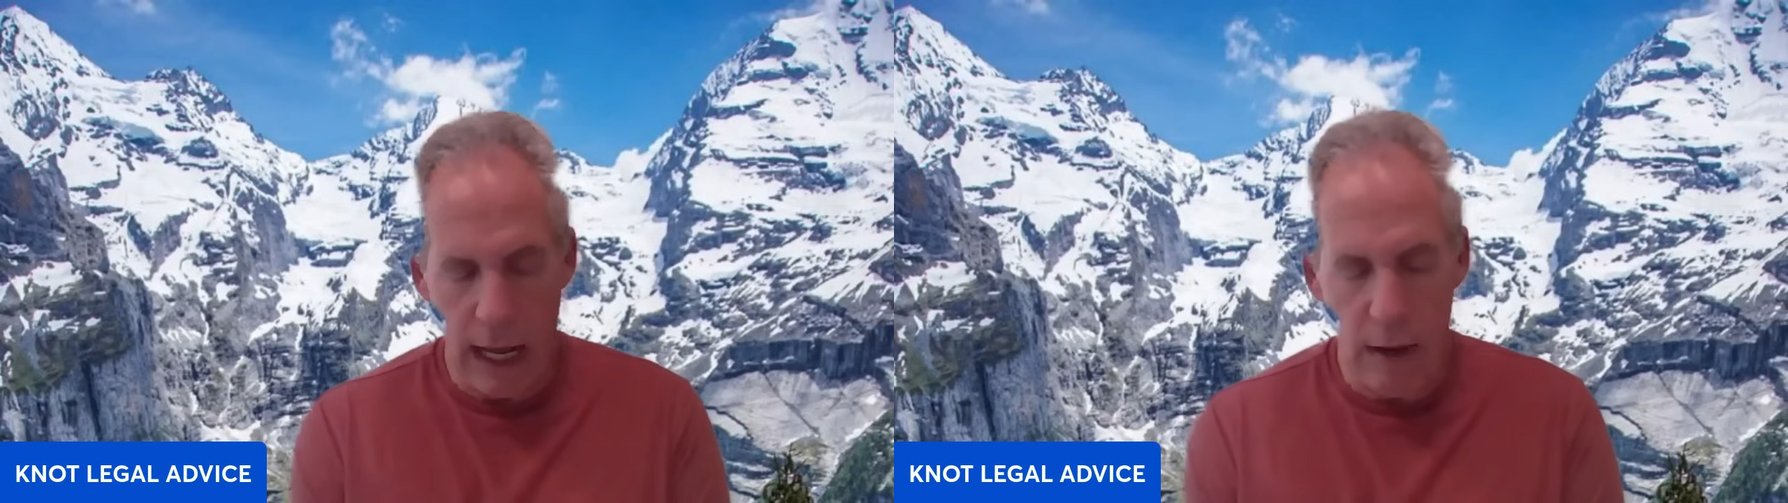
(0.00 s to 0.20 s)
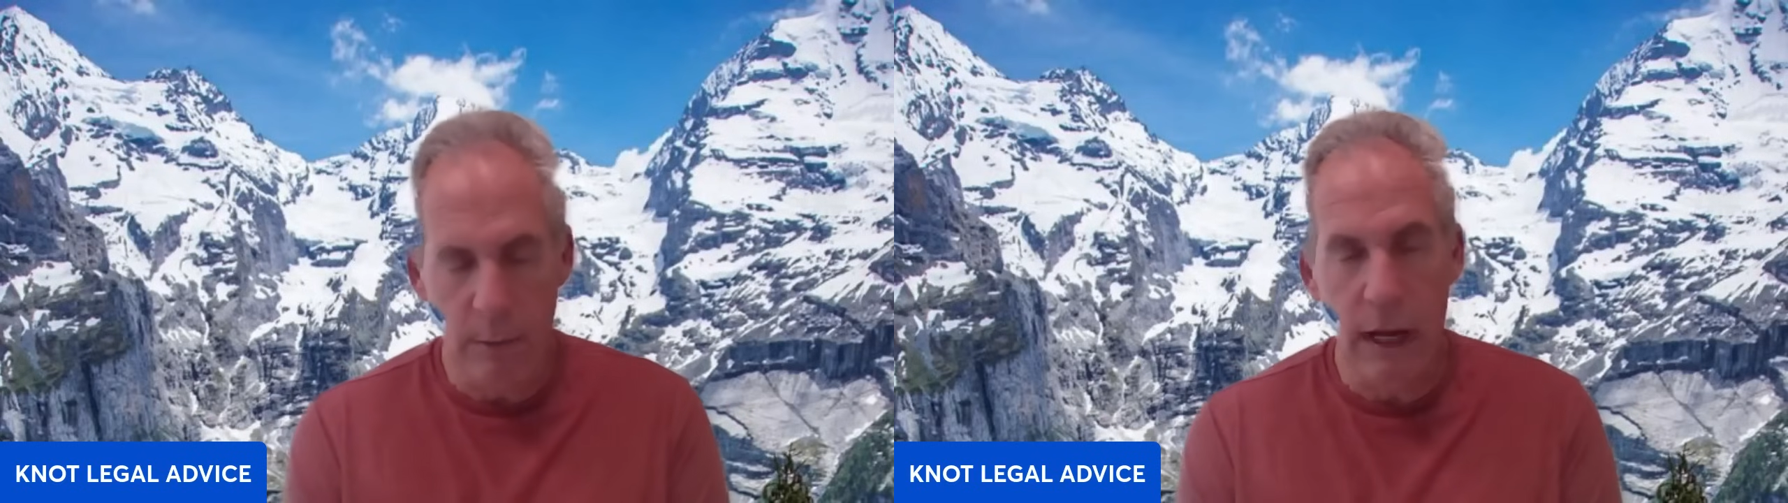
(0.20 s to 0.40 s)

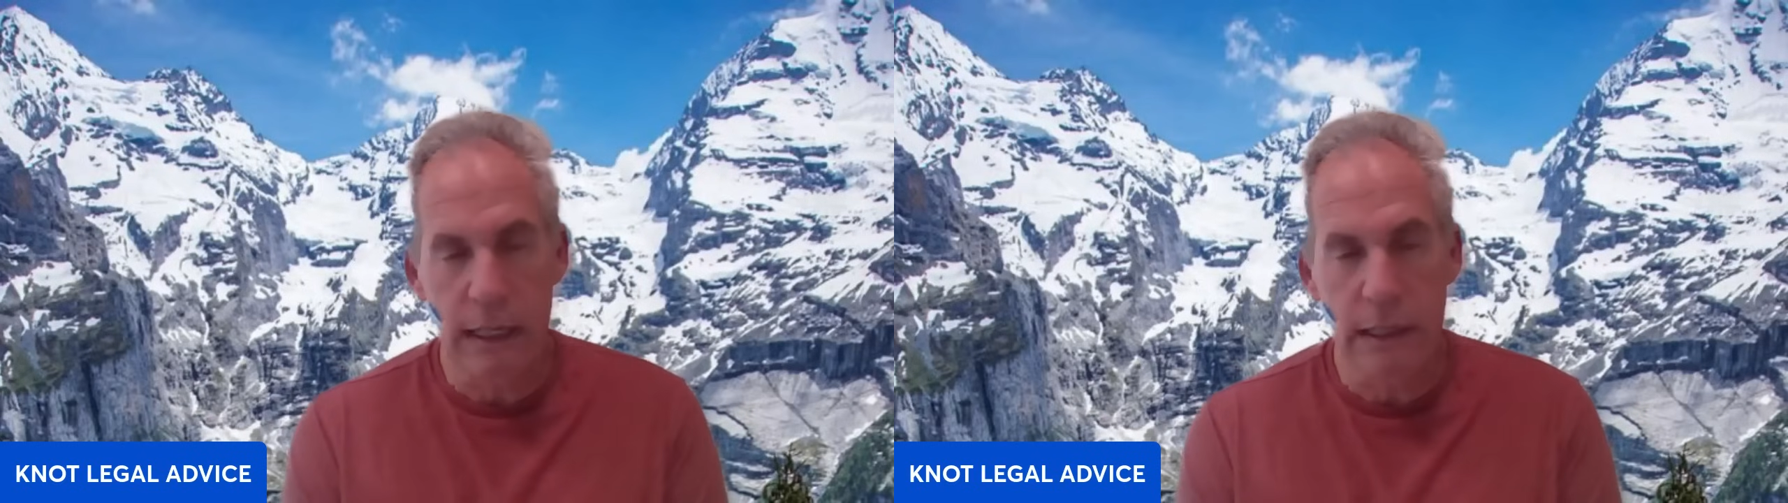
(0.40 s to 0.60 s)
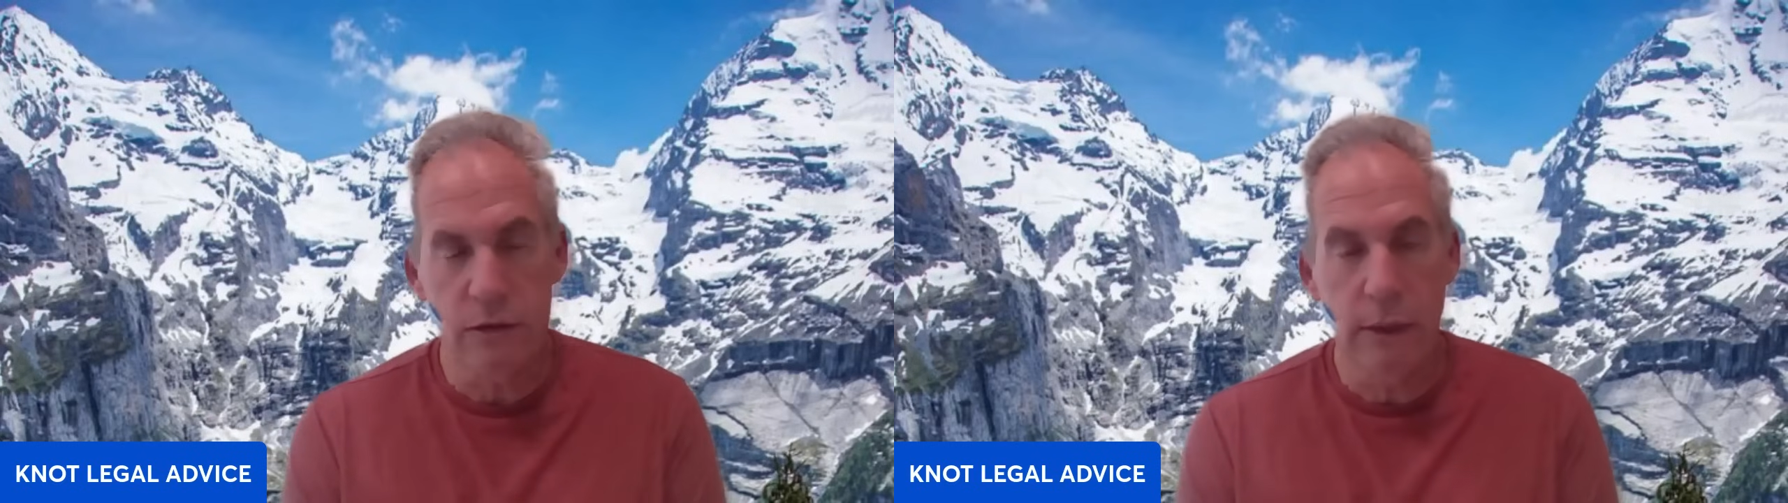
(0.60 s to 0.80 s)
Alpine
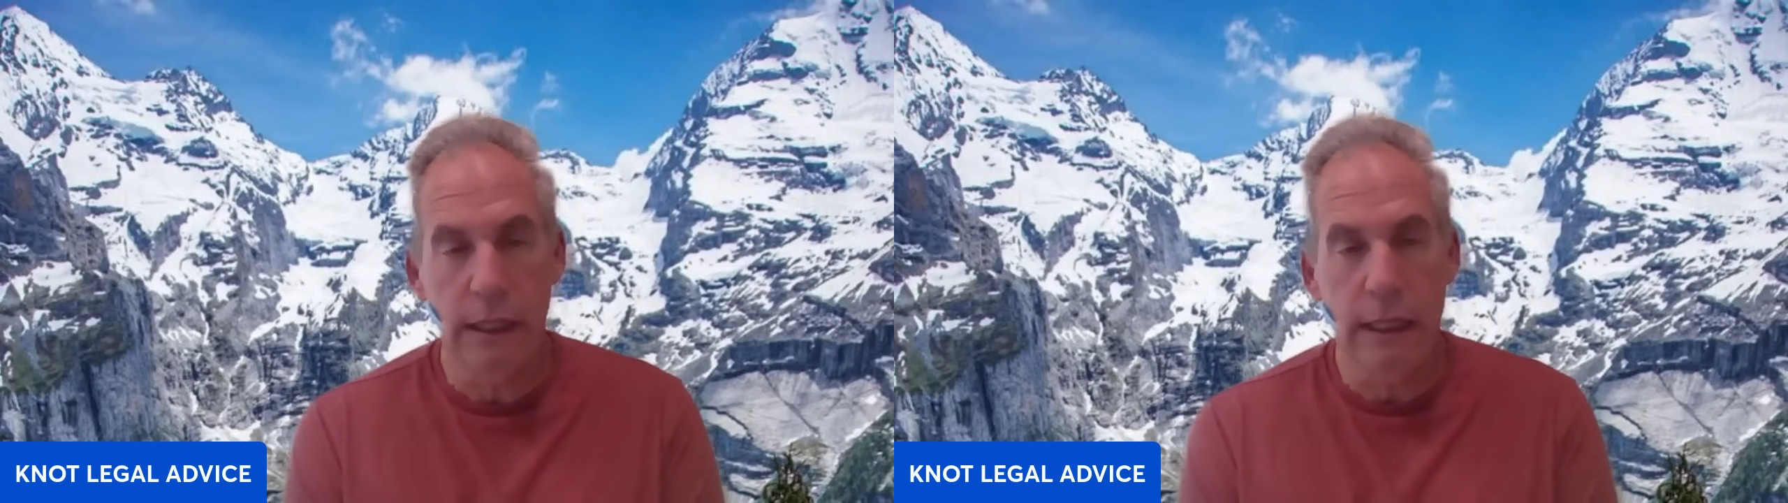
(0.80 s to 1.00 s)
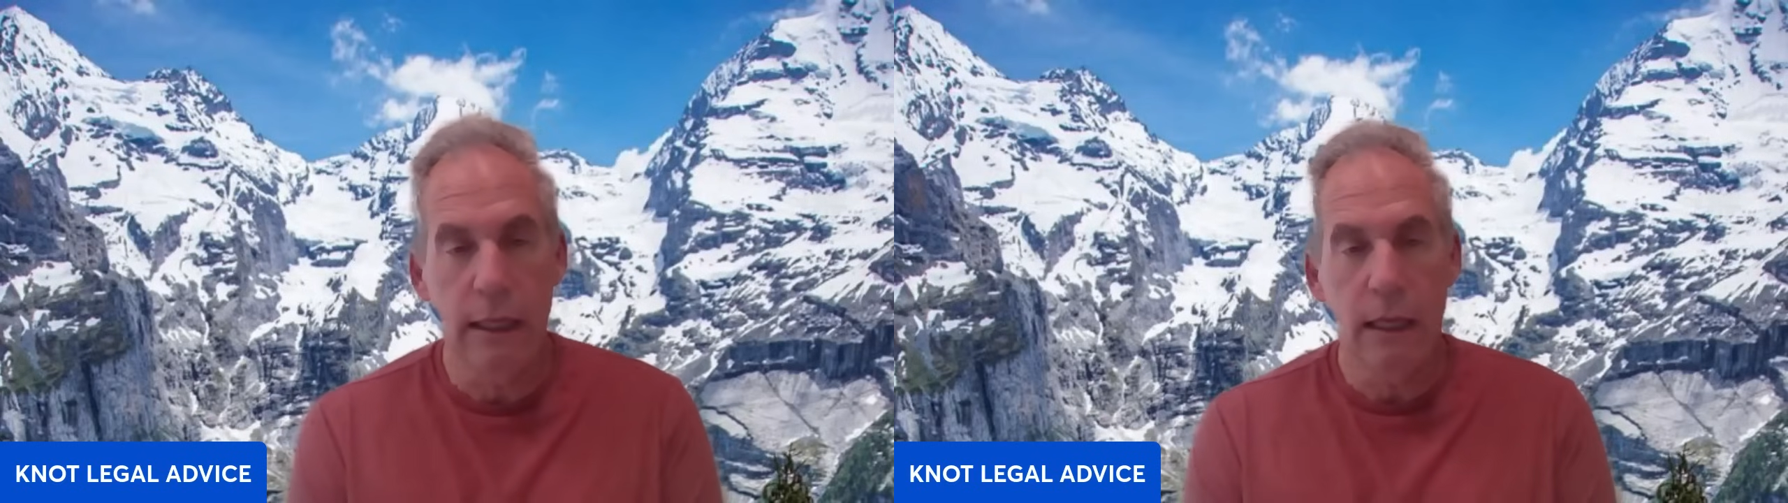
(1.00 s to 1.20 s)
is really